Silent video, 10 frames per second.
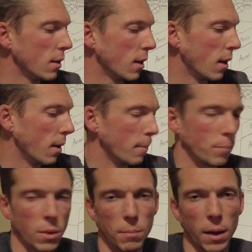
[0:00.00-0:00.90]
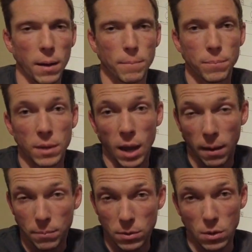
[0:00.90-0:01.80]
But yeah,
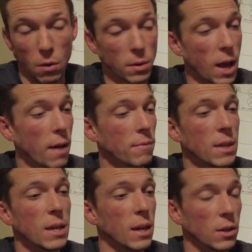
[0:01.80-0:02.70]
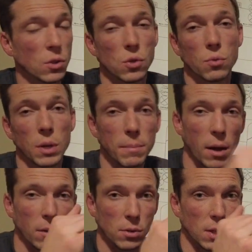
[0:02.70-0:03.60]
don't have the extreme
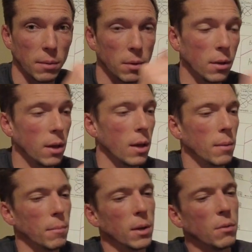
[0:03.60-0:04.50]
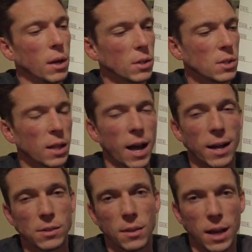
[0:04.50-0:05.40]
understable mid-range
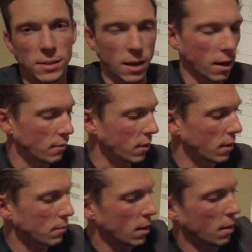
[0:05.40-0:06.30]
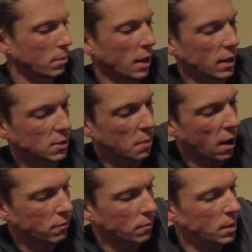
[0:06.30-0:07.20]
slot, so that's kind of a blank
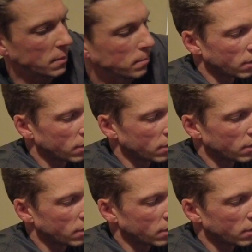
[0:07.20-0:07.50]
spot for me.